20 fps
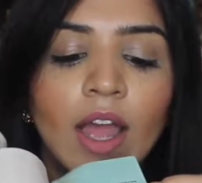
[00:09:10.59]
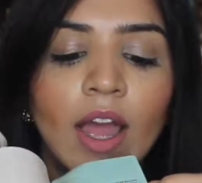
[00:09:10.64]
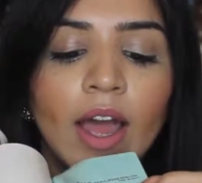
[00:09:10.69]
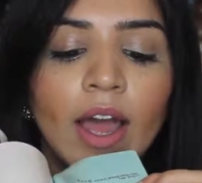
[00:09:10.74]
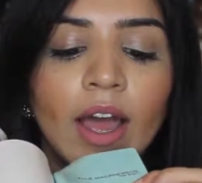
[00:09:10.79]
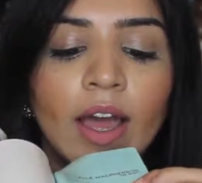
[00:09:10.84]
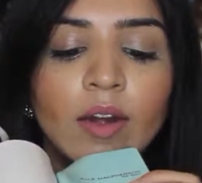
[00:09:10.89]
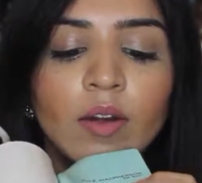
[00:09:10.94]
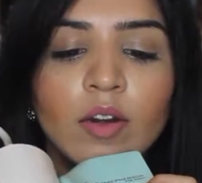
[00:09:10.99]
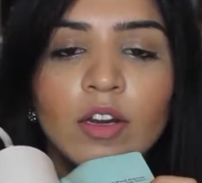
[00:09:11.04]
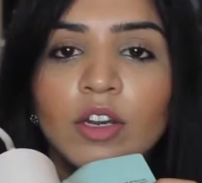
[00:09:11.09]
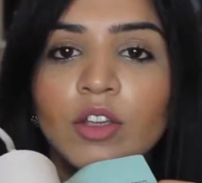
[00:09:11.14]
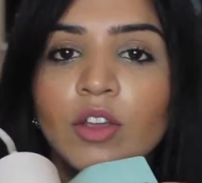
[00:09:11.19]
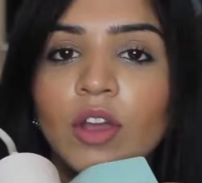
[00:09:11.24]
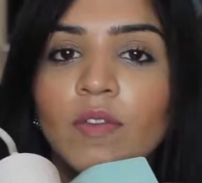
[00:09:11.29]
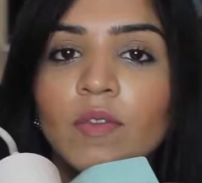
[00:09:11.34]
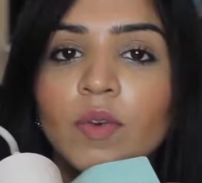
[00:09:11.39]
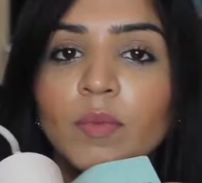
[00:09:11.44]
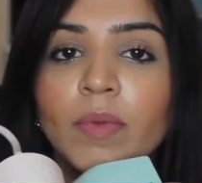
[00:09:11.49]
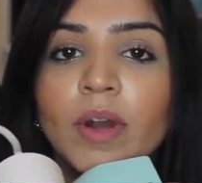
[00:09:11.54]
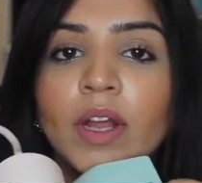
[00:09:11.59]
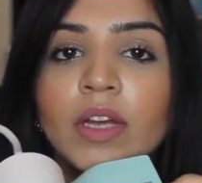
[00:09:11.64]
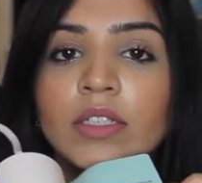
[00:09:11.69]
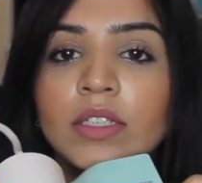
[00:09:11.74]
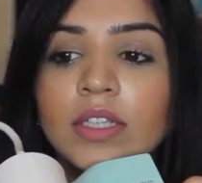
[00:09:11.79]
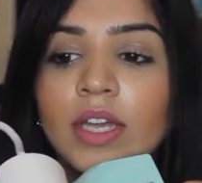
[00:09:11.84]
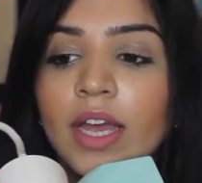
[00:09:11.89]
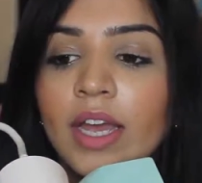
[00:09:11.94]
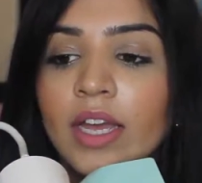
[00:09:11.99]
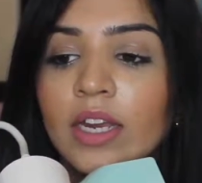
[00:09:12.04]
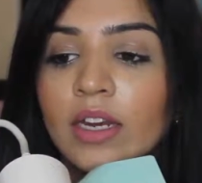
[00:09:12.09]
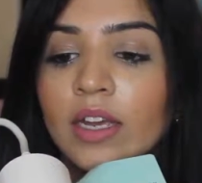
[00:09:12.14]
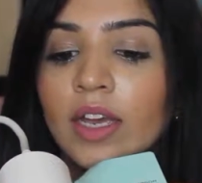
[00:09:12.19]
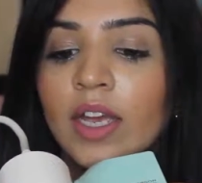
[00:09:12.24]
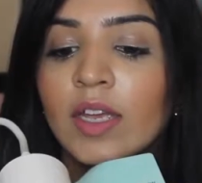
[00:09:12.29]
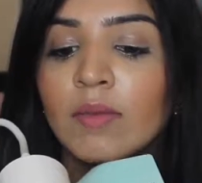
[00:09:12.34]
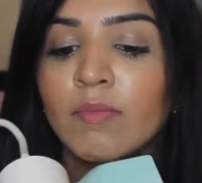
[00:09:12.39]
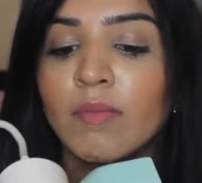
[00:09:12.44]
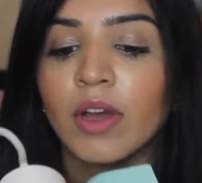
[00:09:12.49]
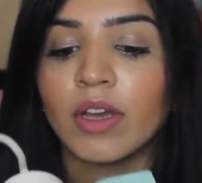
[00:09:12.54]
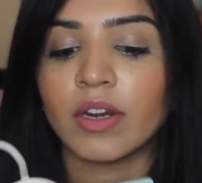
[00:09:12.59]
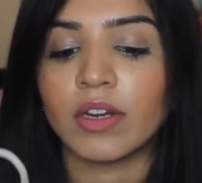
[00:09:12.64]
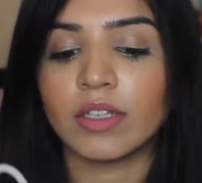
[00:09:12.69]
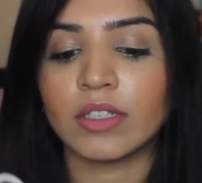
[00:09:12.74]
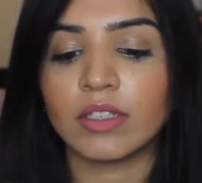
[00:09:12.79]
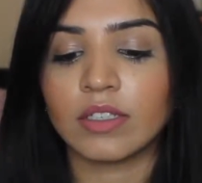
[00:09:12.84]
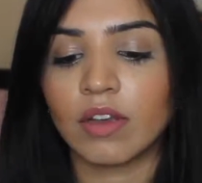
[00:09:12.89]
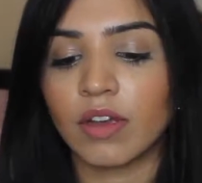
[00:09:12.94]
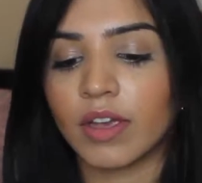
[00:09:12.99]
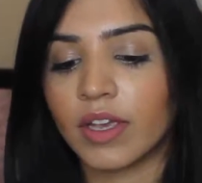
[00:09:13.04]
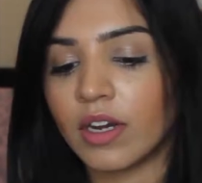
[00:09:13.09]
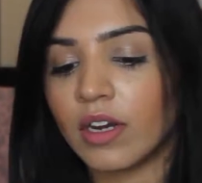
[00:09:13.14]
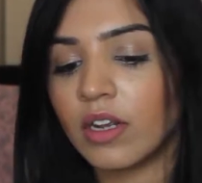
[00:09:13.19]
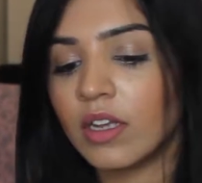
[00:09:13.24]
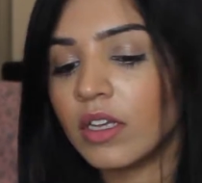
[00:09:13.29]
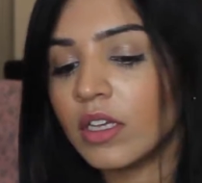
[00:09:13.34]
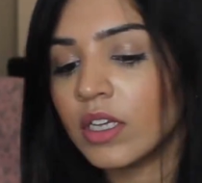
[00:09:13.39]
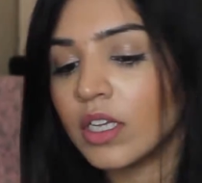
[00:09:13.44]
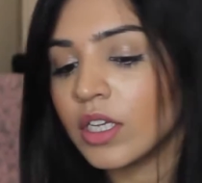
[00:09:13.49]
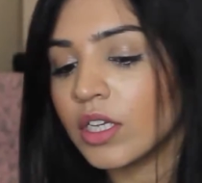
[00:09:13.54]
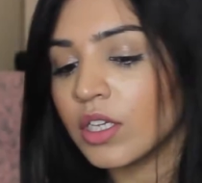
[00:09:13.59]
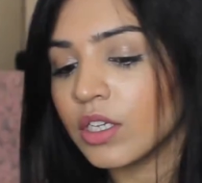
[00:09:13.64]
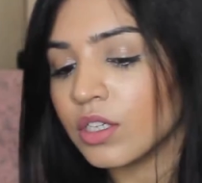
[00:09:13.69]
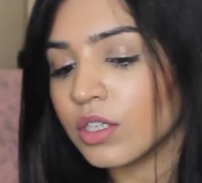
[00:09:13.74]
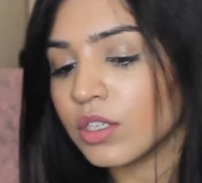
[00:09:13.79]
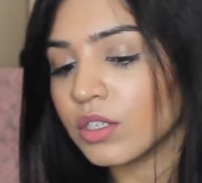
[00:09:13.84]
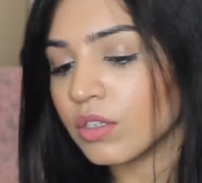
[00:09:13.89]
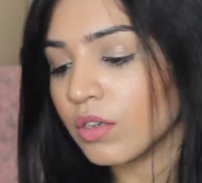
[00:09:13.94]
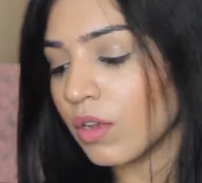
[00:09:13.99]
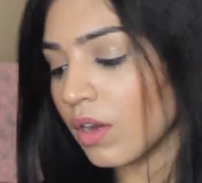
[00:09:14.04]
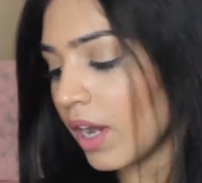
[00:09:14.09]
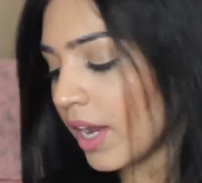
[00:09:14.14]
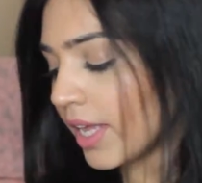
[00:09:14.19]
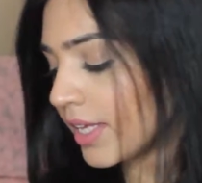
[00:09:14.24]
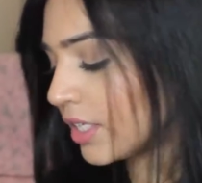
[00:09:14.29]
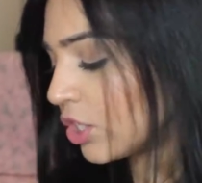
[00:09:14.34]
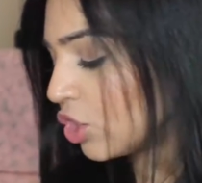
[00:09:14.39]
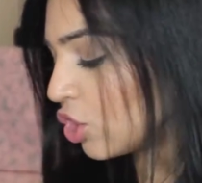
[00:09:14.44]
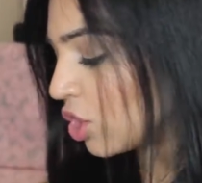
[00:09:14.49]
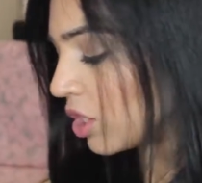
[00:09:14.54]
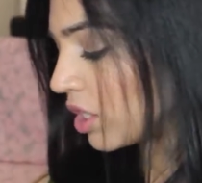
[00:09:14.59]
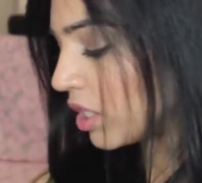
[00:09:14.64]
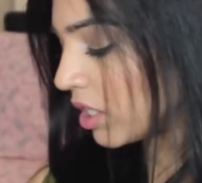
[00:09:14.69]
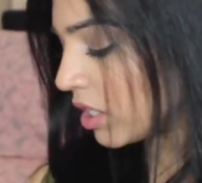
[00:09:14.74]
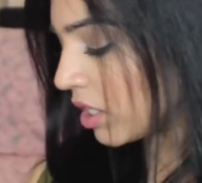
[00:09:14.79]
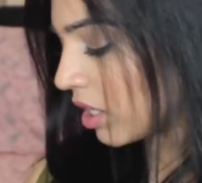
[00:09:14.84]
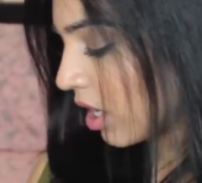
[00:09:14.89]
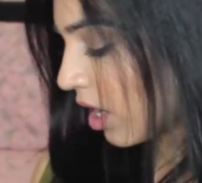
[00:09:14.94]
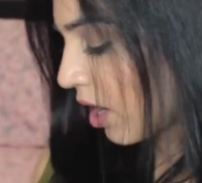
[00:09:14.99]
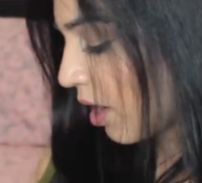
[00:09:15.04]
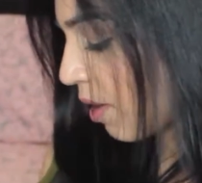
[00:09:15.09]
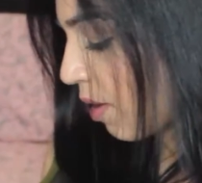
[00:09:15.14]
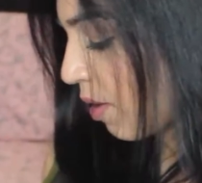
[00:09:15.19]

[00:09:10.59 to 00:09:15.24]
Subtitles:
and you have a plus and a minus sign. So let's just